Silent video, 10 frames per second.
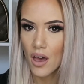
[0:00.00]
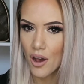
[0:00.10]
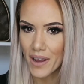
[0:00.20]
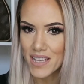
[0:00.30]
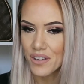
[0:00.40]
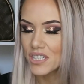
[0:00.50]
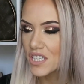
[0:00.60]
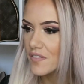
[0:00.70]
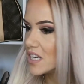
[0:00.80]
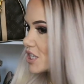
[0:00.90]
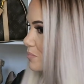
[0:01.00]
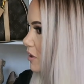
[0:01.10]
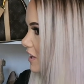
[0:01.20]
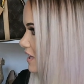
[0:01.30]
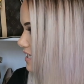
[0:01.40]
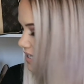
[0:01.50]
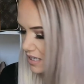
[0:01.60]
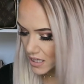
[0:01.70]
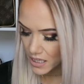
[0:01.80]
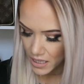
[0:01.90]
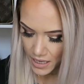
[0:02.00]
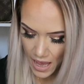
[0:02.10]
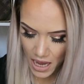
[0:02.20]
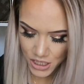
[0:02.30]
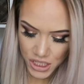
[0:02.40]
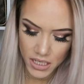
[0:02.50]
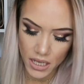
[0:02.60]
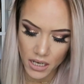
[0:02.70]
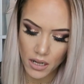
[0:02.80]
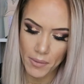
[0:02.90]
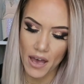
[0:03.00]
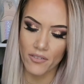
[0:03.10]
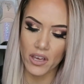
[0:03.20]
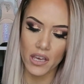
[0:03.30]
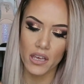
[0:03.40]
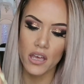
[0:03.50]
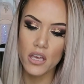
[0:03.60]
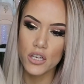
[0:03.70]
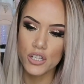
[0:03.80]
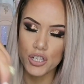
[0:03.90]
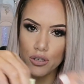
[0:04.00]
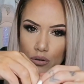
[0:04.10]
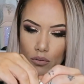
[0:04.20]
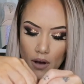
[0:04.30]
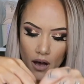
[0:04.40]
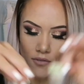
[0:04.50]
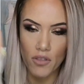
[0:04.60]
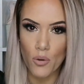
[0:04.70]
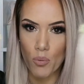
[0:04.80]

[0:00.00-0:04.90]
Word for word: Okay, so I just finished putting these in, and I actually ended up having two of the